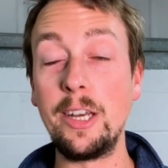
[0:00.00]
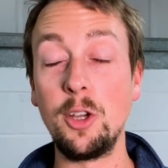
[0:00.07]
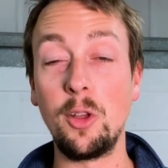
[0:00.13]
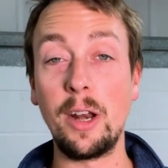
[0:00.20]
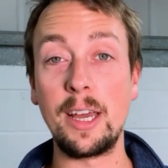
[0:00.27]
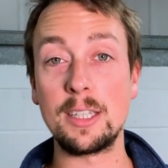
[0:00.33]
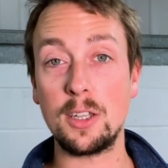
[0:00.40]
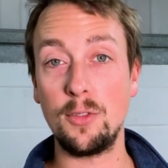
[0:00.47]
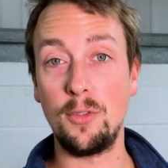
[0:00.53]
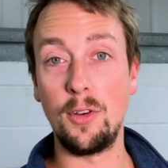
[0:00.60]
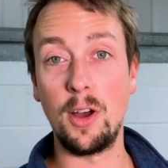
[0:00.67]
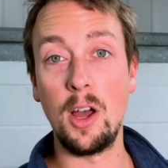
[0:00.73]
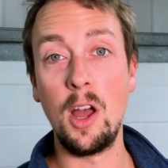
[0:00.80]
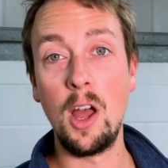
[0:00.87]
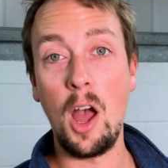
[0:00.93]
You can ask
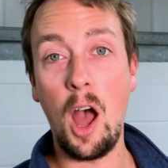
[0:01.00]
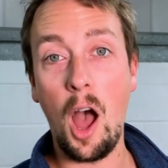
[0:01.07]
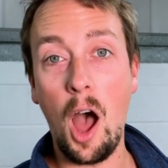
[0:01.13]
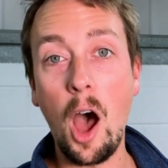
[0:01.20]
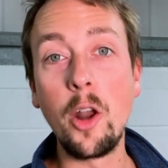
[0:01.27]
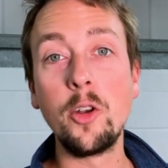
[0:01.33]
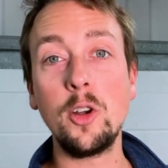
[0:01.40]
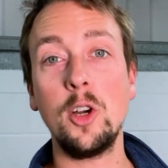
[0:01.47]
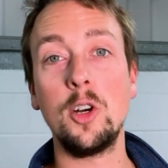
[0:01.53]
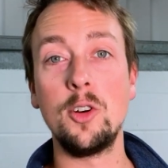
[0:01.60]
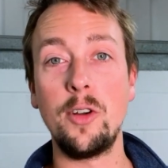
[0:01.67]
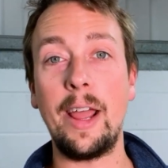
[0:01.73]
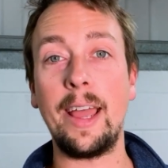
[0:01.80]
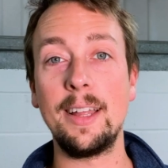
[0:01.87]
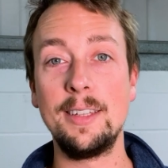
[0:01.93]
for
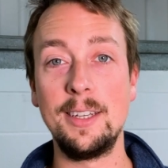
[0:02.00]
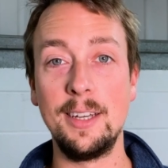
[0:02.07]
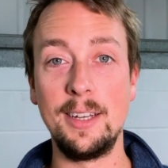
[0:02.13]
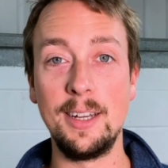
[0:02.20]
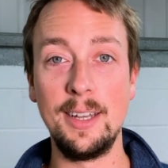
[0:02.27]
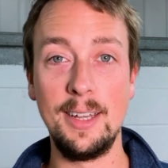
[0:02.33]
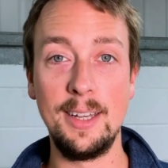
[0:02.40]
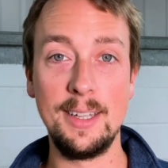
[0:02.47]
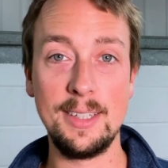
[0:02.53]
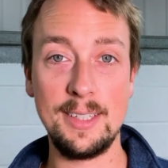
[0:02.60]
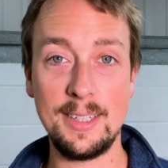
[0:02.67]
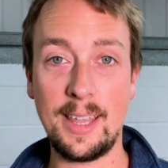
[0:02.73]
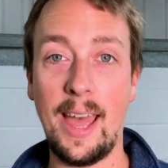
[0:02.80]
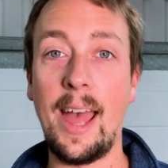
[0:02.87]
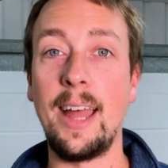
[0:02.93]
uncorrected
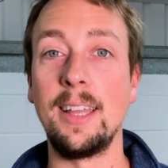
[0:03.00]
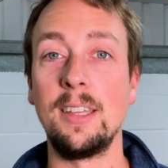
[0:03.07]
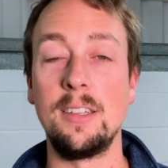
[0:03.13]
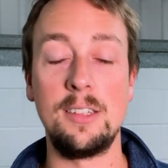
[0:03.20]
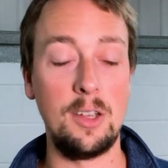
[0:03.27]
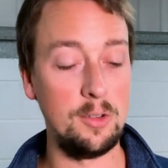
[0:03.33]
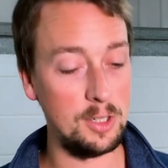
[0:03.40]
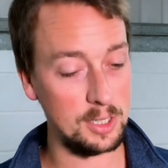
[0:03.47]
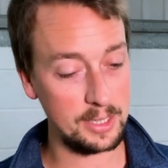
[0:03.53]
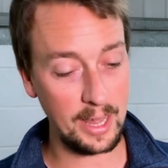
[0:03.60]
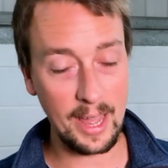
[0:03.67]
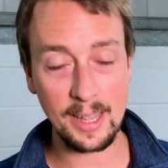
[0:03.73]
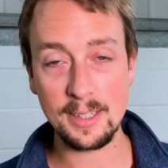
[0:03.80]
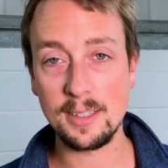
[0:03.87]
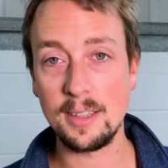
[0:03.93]
scan, so just
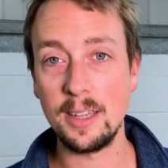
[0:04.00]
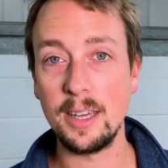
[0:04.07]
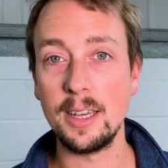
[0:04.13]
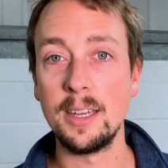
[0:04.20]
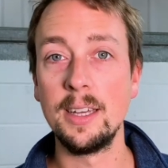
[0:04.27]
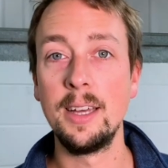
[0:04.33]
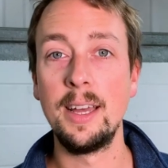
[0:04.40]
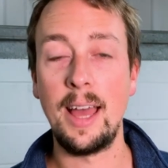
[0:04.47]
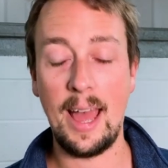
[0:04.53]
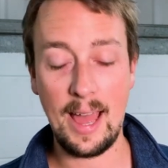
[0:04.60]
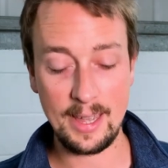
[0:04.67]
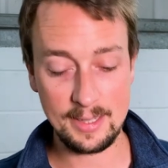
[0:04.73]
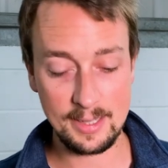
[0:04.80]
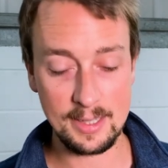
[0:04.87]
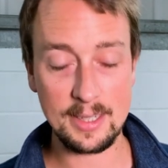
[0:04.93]
as
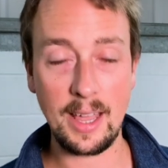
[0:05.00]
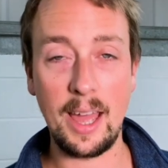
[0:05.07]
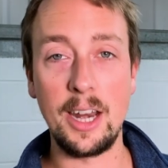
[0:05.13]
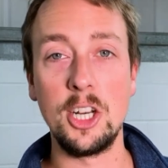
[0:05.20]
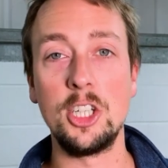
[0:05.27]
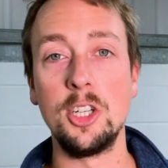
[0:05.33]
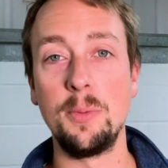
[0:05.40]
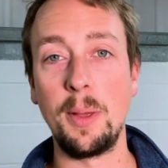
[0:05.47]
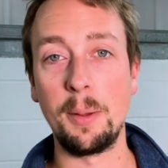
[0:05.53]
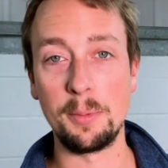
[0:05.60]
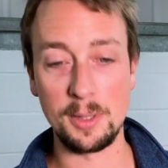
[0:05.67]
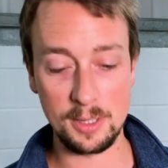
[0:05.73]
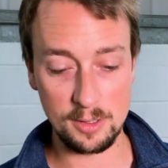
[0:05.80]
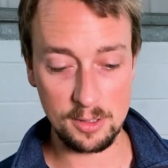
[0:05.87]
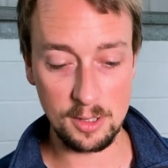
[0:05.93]
the scanner should be able
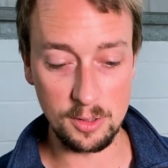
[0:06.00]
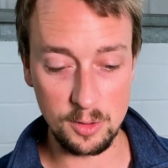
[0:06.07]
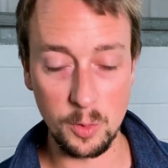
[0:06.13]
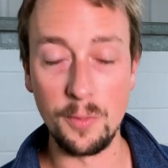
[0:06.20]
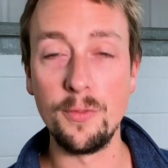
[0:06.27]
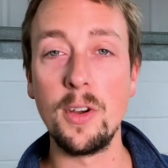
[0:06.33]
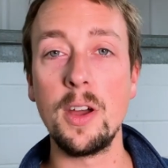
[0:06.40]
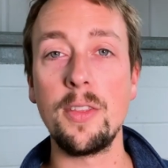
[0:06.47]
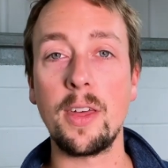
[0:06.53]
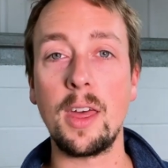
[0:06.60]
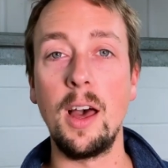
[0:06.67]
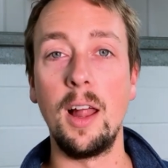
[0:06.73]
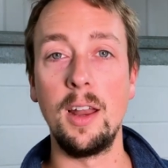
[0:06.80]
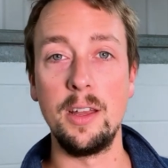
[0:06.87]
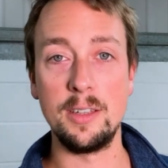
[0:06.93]
to invert the
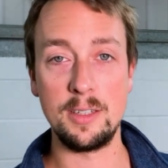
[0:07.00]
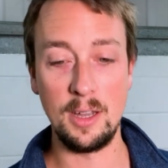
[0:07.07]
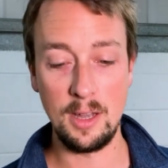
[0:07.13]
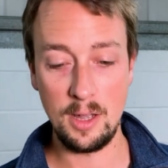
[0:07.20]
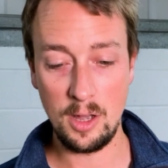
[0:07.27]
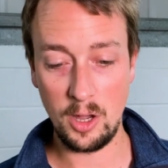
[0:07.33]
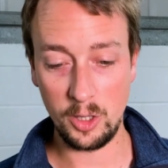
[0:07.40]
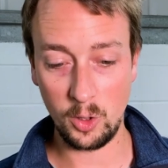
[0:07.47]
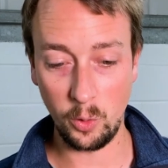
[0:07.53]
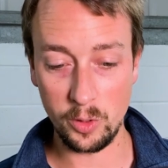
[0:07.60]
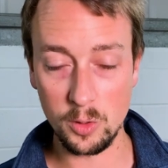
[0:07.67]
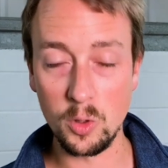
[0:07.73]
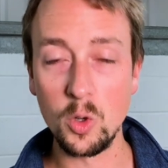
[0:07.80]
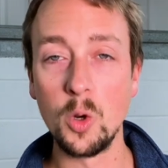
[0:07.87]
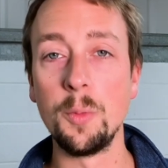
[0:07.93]
colors according to
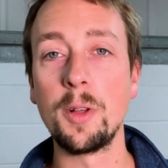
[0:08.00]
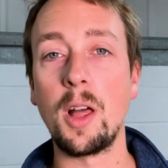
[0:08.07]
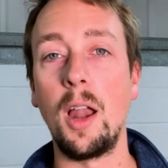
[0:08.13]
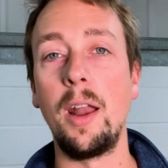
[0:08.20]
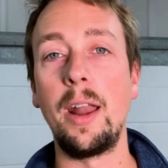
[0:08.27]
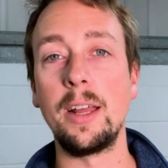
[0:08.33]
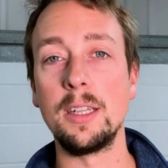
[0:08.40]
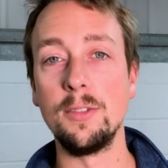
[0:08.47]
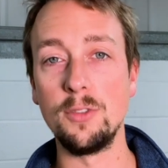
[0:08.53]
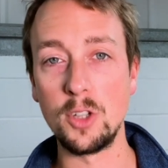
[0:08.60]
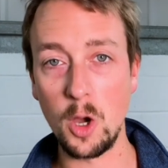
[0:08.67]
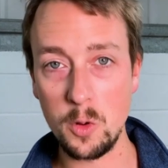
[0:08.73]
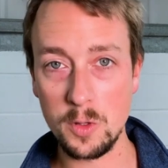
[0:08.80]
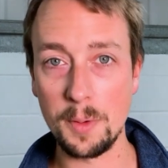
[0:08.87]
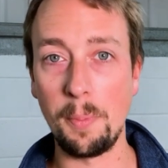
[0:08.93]
a normal color negative,
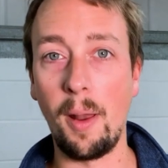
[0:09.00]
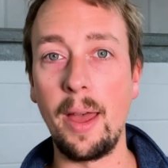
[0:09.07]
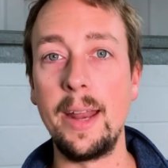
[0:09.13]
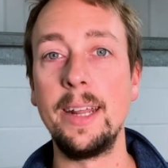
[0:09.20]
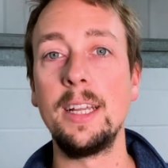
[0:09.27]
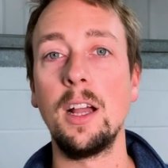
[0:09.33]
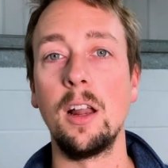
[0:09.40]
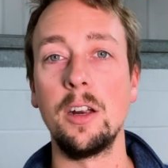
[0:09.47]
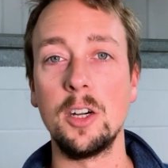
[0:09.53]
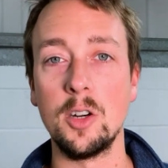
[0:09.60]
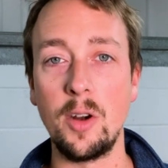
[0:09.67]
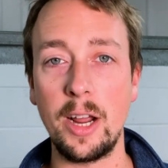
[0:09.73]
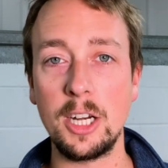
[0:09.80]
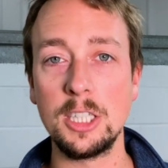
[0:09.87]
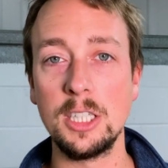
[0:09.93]
don't apply any color
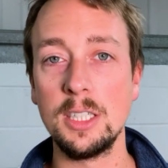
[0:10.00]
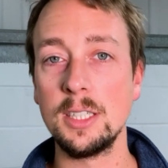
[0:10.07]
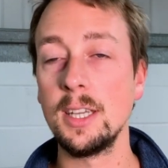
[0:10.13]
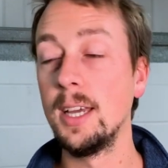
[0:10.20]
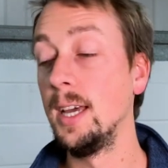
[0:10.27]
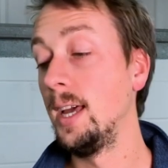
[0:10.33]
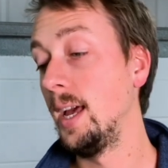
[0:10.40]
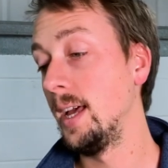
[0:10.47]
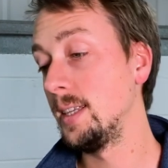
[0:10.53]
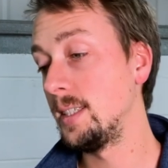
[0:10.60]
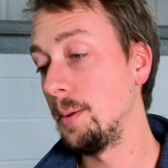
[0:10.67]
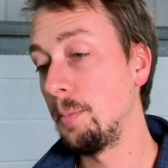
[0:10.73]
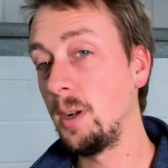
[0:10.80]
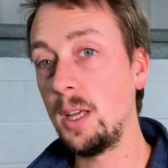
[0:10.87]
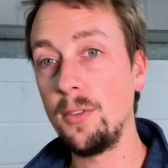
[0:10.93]
corrections.
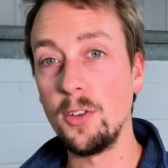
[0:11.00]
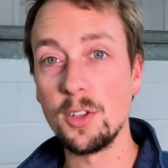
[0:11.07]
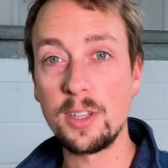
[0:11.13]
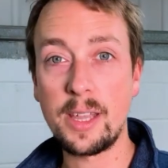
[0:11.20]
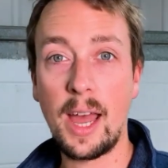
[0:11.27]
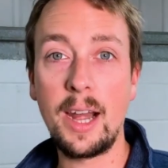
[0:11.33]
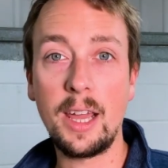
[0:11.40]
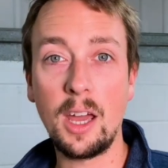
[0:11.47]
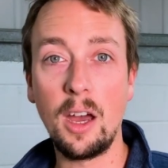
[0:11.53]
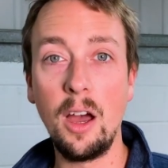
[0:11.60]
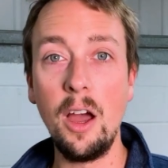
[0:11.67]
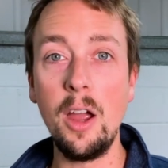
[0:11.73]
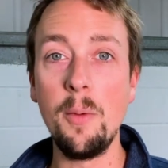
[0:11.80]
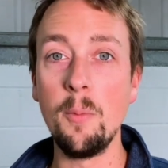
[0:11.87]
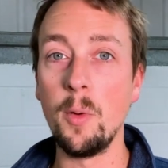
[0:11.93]
Similarly, if you're scanning at
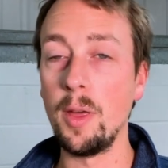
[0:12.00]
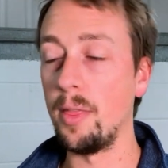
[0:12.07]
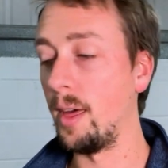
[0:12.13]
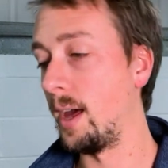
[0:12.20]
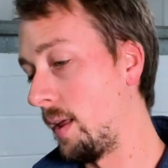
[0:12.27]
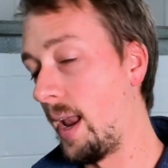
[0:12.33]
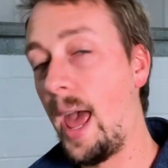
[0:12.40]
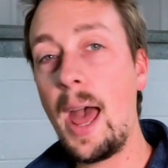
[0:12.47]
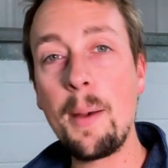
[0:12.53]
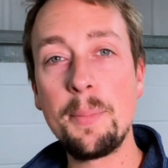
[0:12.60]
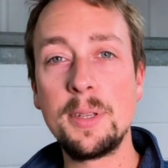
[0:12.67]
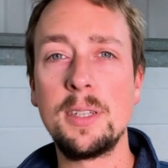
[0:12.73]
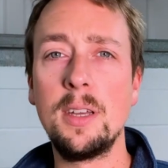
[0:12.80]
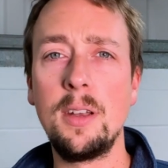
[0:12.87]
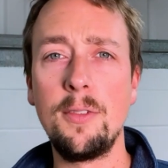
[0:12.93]
home with an
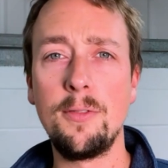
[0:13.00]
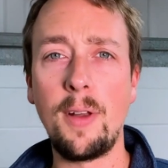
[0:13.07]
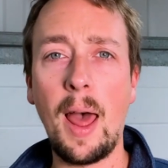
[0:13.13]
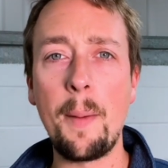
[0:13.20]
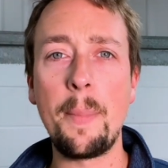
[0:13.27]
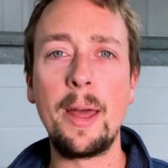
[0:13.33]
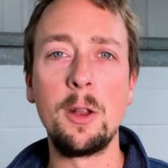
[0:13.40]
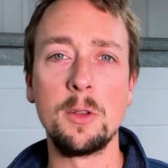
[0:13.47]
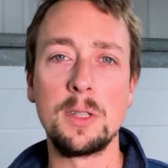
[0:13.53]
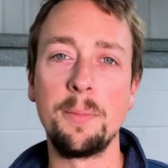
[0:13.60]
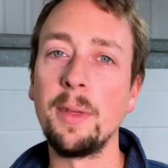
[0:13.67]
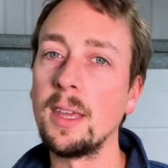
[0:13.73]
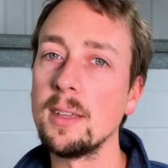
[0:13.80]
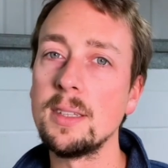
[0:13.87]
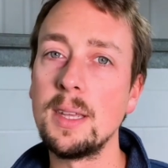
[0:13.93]
Epson flatbed or
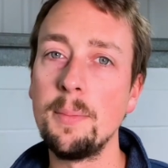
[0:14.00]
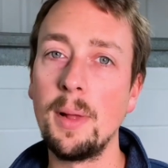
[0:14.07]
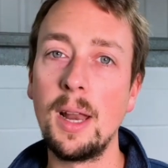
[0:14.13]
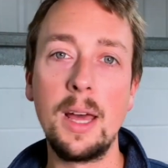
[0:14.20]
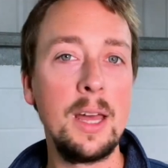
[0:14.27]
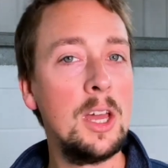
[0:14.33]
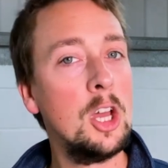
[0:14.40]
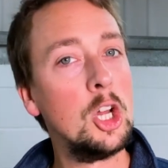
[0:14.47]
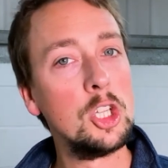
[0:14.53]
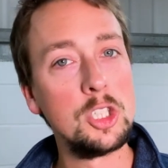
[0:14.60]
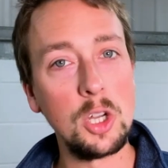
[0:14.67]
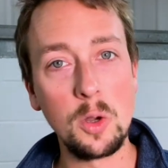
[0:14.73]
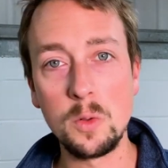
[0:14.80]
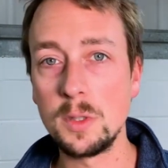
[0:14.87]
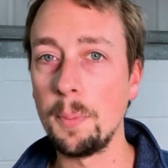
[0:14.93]
something similar,
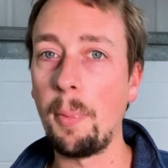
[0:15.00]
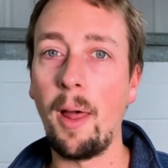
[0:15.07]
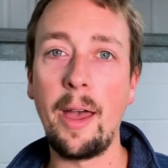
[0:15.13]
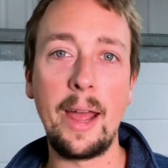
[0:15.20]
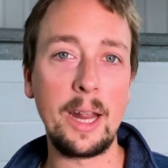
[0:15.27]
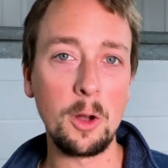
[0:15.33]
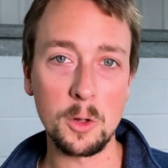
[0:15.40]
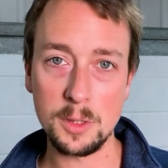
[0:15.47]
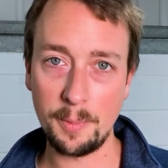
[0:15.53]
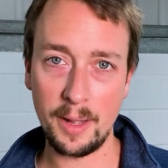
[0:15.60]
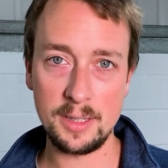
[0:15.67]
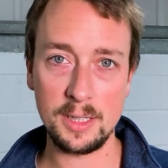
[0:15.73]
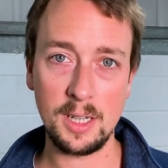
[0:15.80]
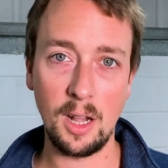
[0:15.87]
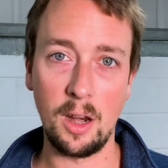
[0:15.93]
don't apply any
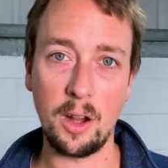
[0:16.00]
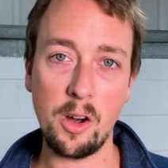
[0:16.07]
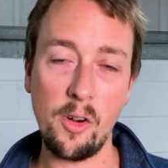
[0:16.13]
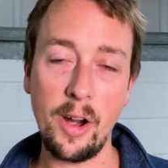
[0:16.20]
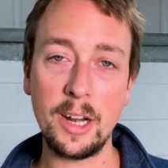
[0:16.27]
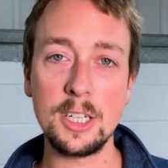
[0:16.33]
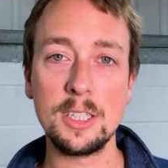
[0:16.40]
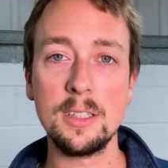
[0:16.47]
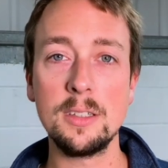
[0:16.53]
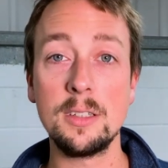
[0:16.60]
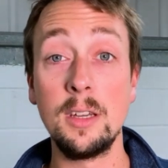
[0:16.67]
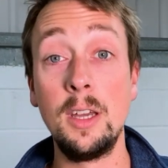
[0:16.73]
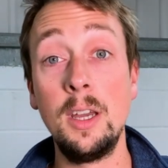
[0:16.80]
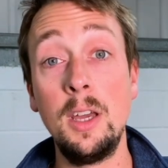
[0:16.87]
automatic color corrections.